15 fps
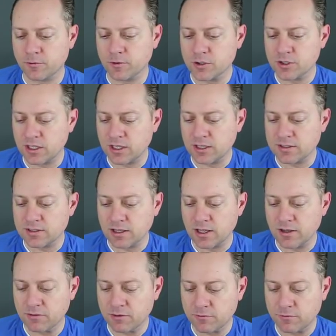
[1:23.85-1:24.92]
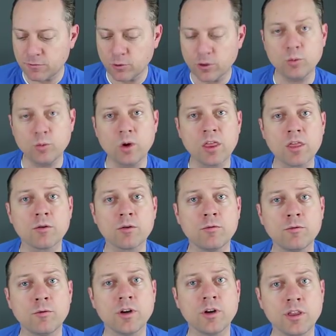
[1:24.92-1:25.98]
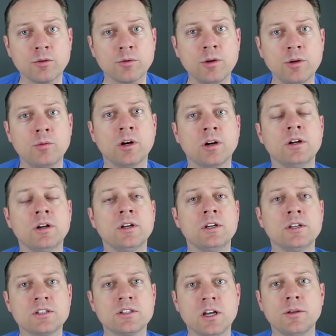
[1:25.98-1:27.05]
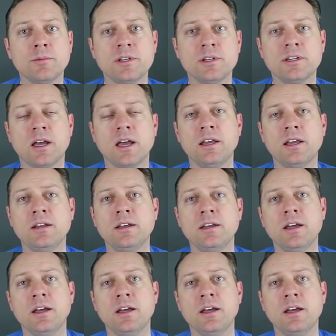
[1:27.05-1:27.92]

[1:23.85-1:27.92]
1 Kings 11, 41 through 43, where Solomon died,